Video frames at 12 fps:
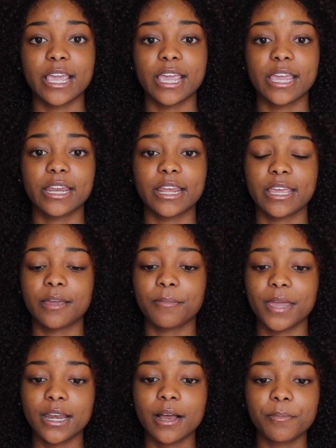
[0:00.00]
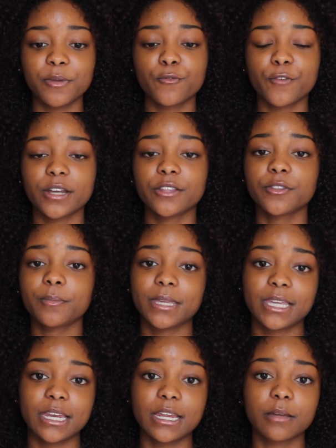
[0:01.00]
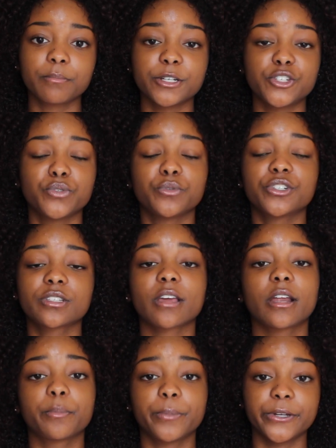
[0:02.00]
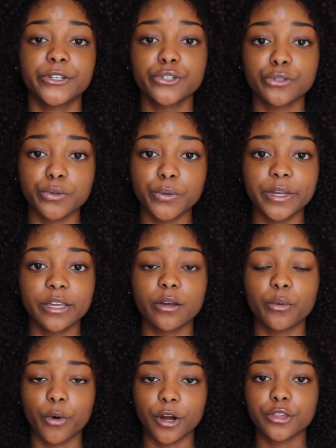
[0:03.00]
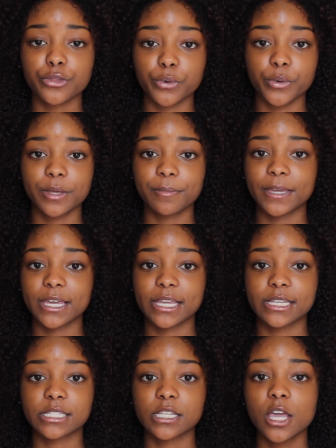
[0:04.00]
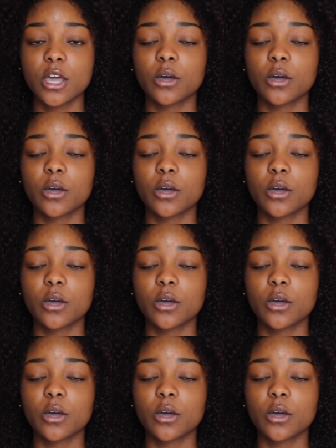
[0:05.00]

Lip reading: and it may not be fun in the beginning, but you just gotta push through it and work through it, because